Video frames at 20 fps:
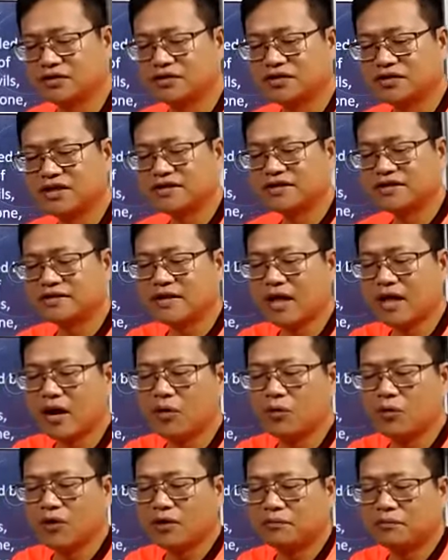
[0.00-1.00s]
This now
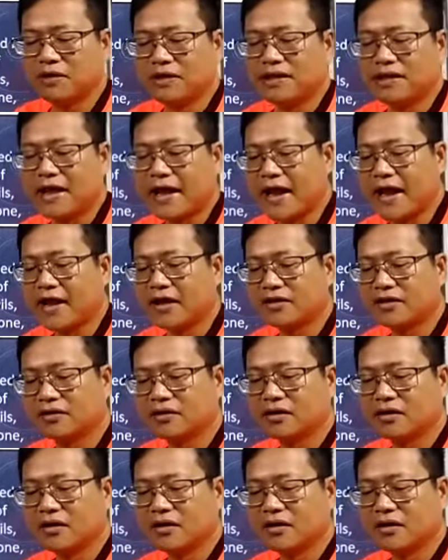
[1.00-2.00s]
will be the end
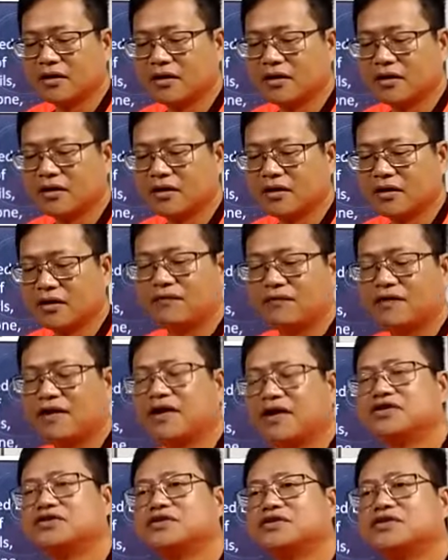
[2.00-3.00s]
of
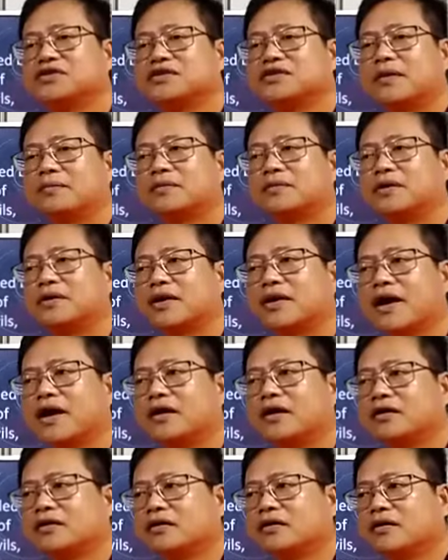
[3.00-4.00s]
Revelation chapter
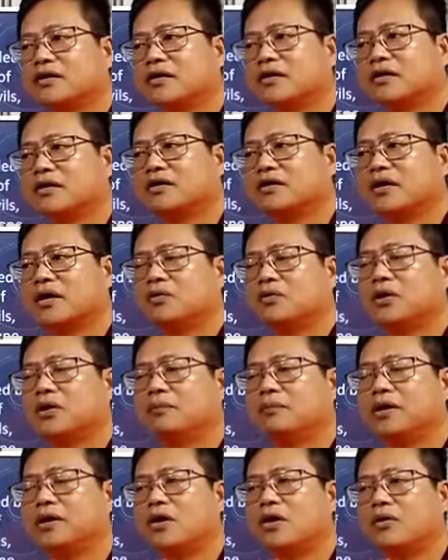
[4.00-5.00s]
9. Then we'll be
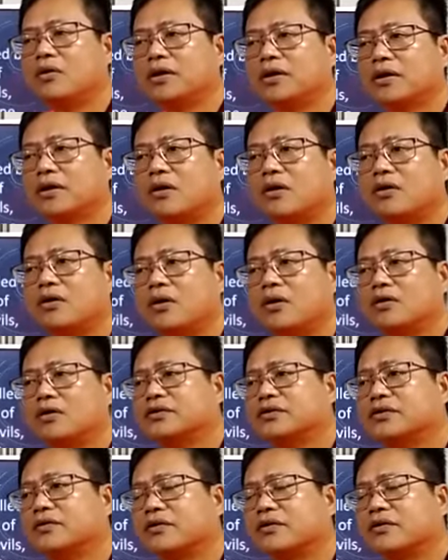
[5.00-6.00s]
going now on
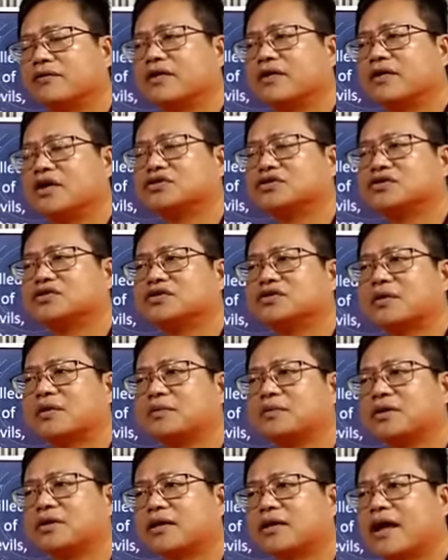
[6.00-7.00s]
Revelation
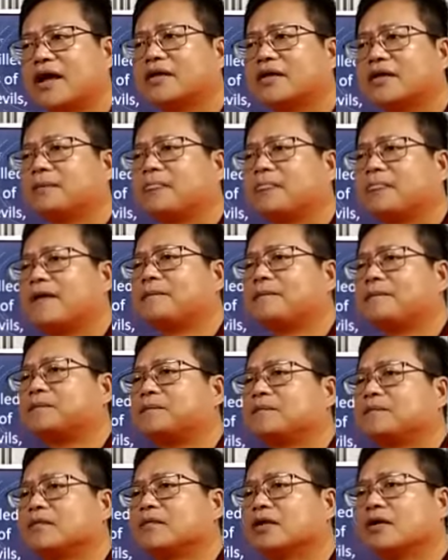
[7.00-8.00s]
chapter 10
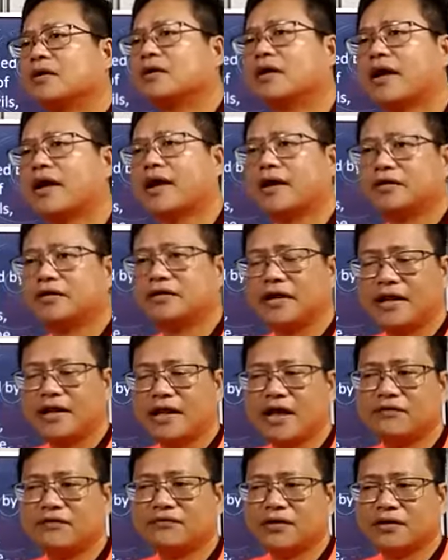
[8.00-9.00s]
and
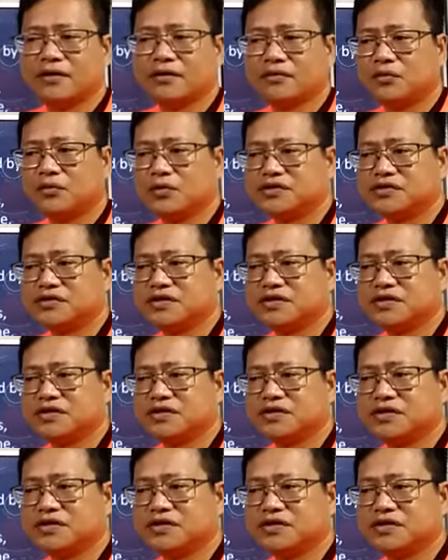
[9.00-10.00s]
11, which is
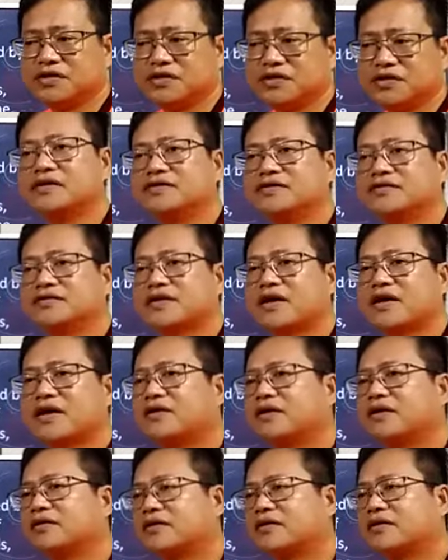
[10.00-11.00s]
now the
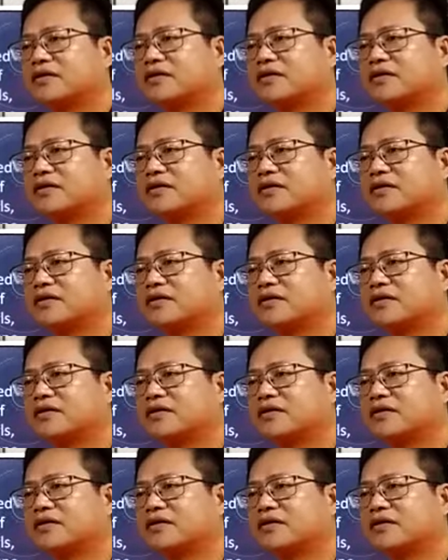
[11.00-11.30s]
seventh trumpet.